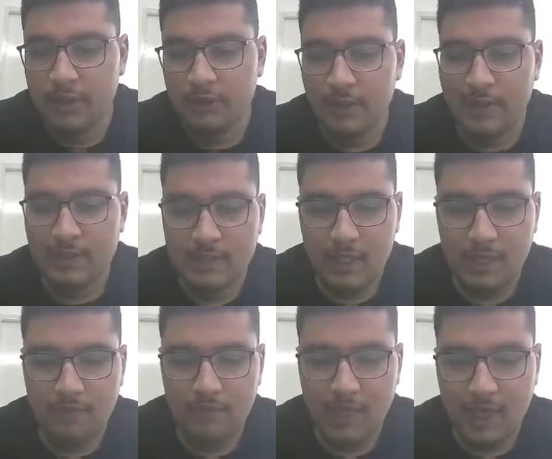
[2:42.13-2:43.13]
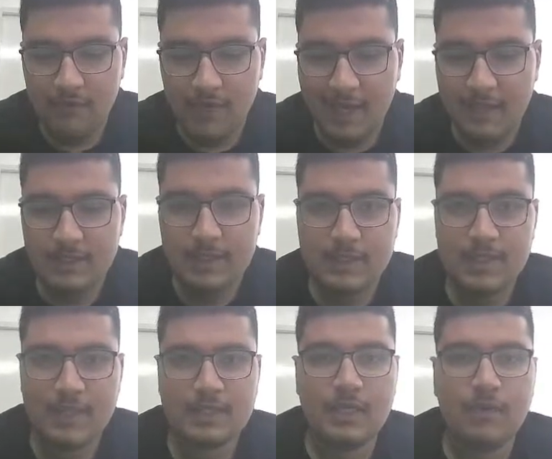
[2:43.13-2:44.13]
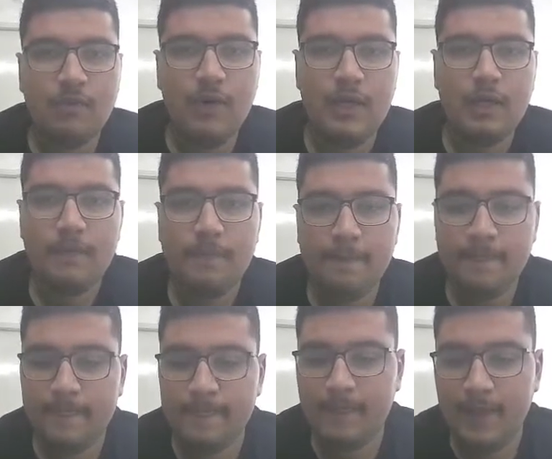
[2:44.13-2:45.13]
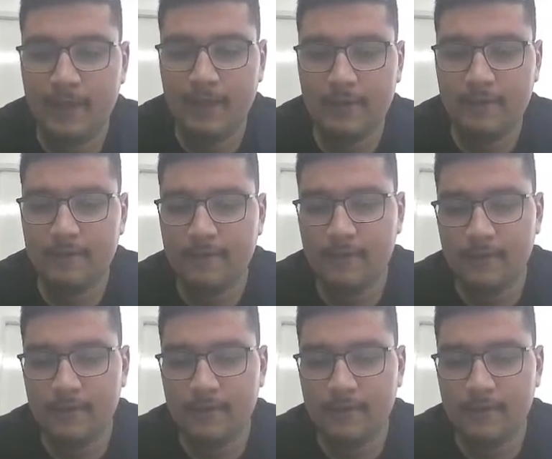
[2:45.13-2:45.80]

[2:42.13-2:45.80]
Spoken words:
let's say if we have x is less than y, then